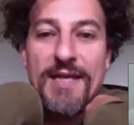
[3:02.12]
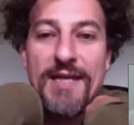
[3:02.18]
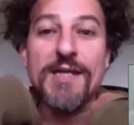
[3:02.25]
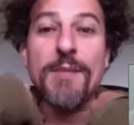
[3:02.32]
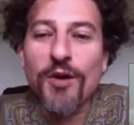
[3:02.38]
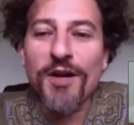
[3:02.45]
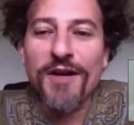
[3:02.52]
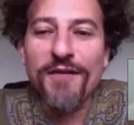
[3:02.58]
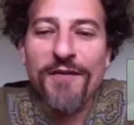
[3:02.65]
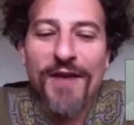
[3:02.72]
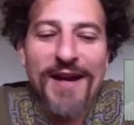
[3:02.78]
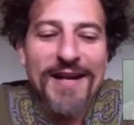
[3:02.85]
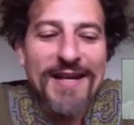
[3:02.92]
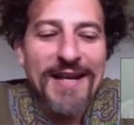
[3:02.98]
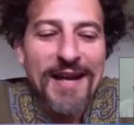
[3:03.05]
But if we're going to
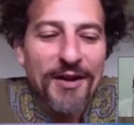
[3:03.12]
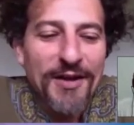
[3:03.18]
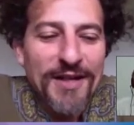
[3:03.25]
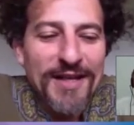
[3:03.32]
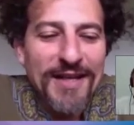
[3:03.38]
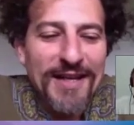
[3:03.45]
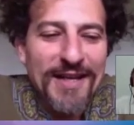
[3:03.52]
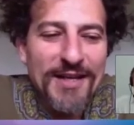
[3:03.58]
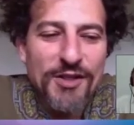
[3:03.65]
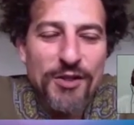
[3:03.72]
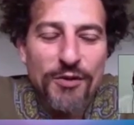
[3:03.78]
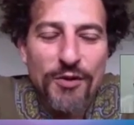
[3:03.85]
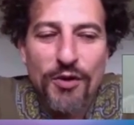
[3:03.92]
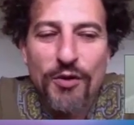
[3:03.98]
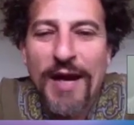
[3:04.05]
find out and get
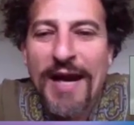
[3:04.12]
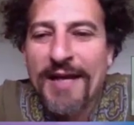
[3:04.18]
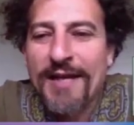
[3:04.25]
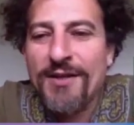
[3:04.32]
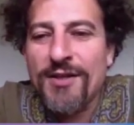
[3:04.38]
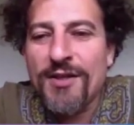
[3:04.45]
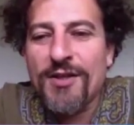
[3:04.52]
into and crack